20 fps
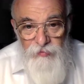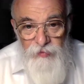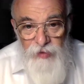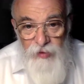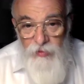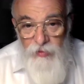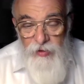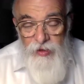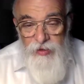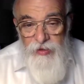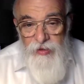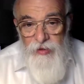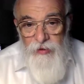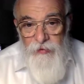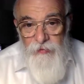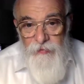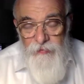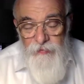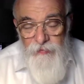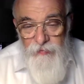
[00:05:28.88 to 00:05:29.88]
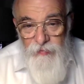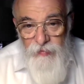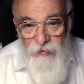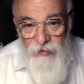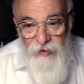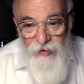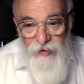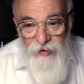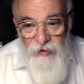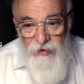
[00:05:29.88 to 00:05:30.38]
They were listening.
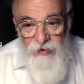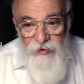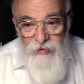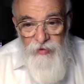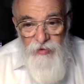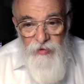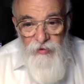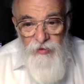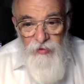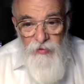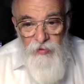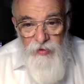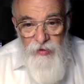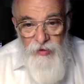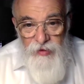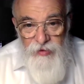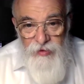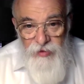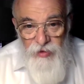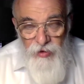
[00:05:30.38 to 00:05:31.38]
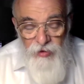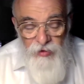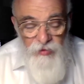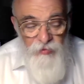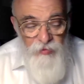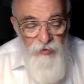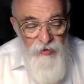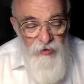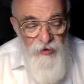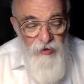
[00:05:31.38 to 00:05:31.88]
It's only with that
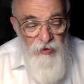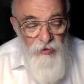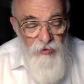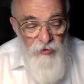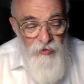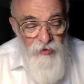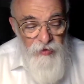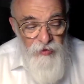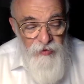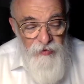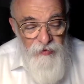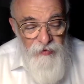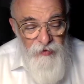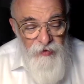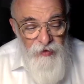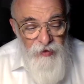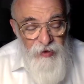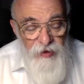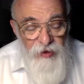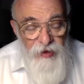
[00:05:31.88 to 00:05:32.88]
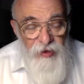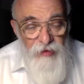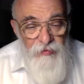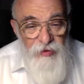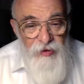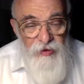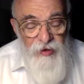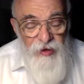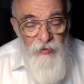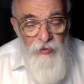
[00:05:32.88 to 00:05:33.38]
Chochmah, then a good.
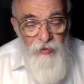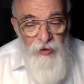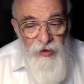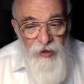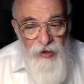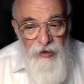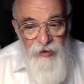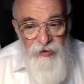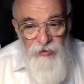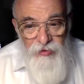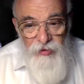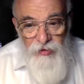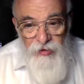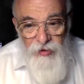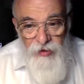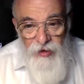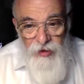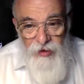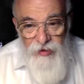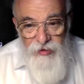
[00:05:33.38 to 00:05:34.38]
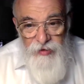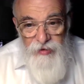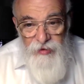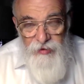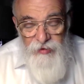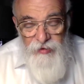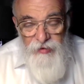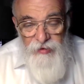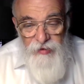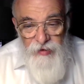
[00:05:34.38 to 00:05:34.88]
And then when they internalized
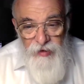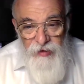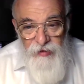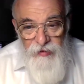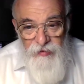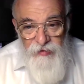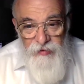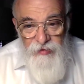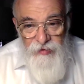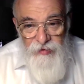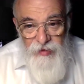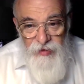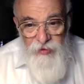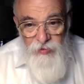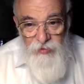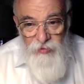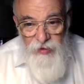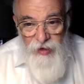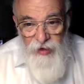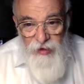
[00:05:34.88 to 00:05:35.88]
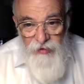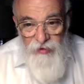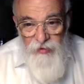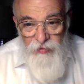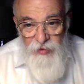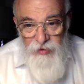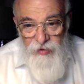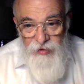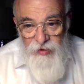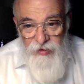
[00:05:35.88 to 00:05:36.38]
it, and that's when the
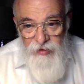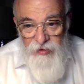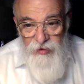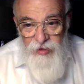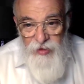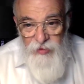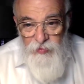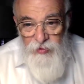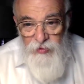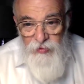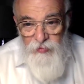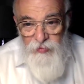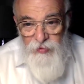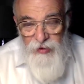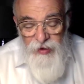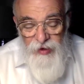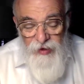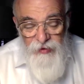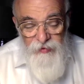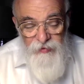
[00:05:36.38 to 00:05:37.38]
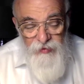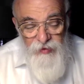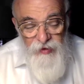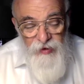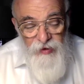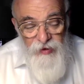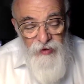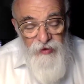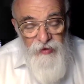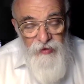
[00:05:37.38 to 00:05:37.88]
argument and the dispute began.
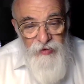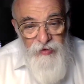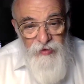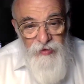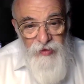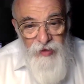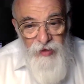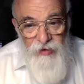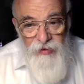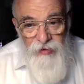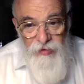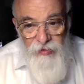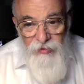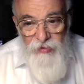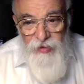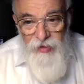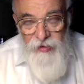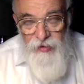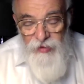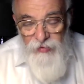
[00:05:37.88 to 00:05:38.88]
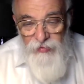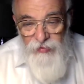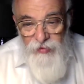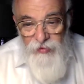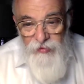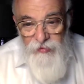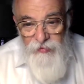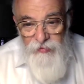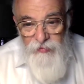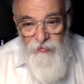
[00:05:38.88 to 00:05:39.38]
So now they're already
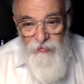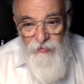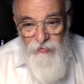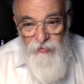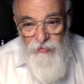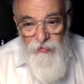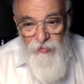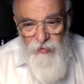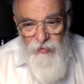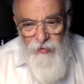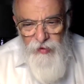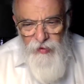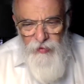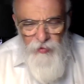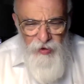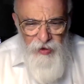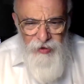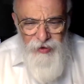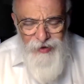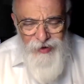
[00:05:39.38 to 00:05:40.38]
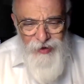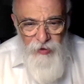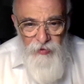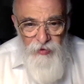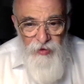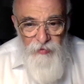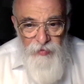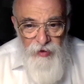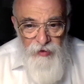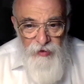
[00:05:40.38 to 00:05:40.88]
different. And what are they
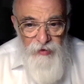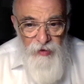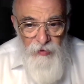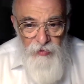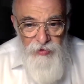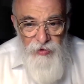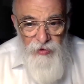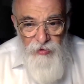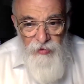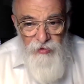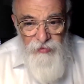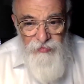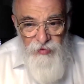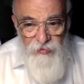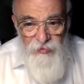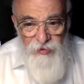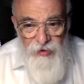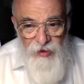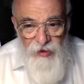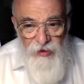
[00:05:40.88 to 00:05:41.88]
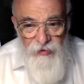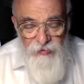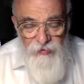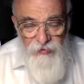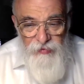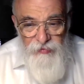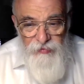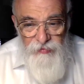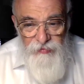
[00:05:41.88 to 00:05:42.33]
arguing about? That which they heard from the Rav